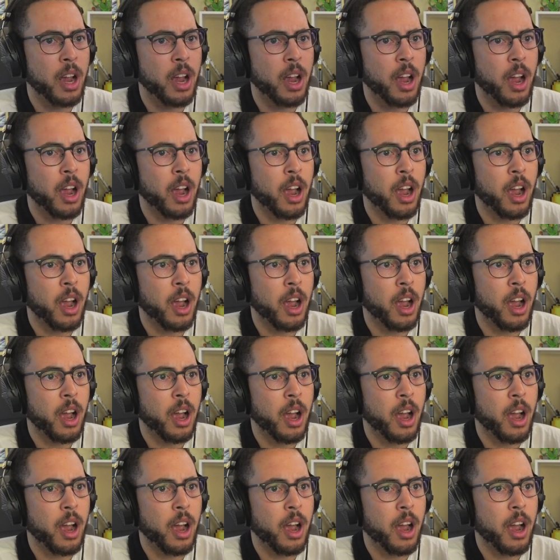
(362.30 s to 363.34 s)

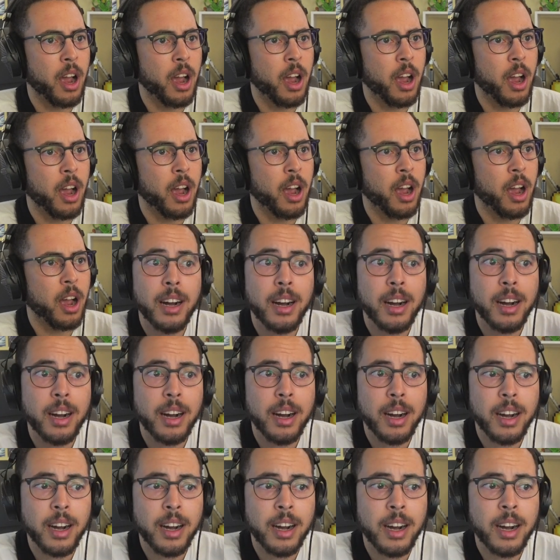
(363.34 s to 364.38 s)

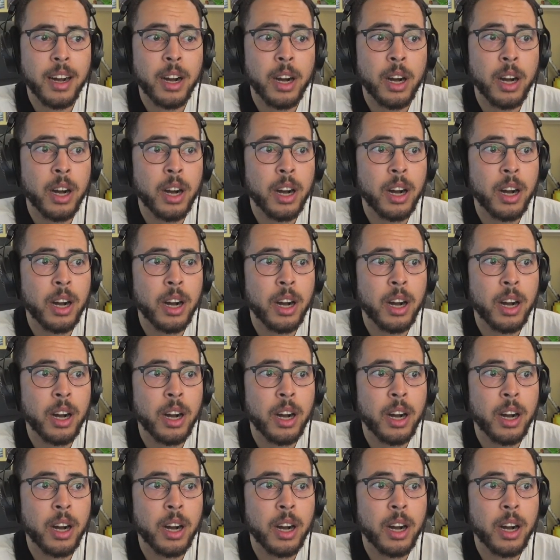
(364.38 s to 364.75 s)
[no speech]